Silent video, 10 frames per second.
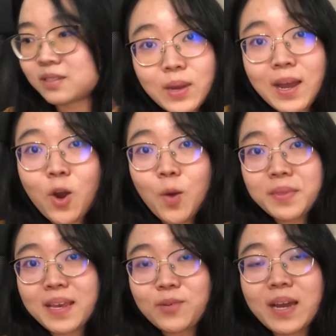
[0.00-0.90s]
I hope
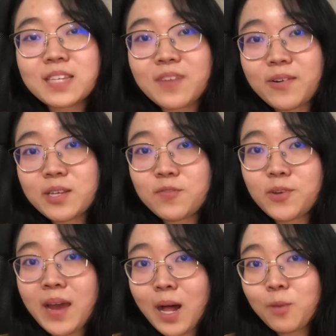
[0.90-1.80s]
that you guys found this video
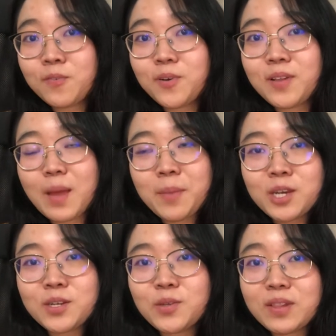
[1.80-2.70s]
helpful, and make
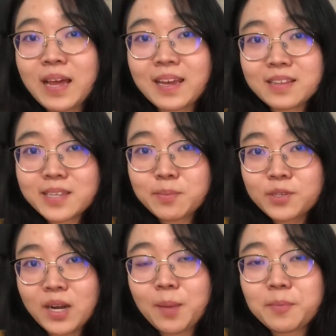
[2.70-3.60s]
sure to like and
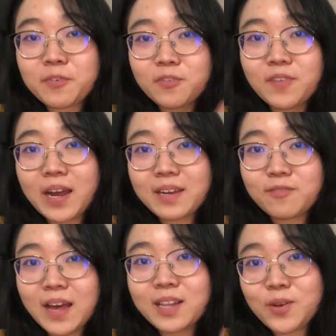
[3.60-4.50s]
subscribe if you find
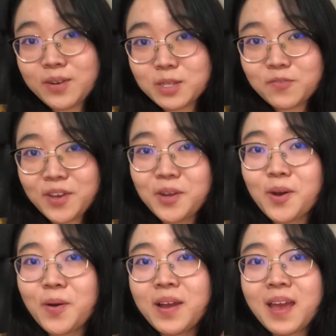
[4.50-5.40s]
value in this video.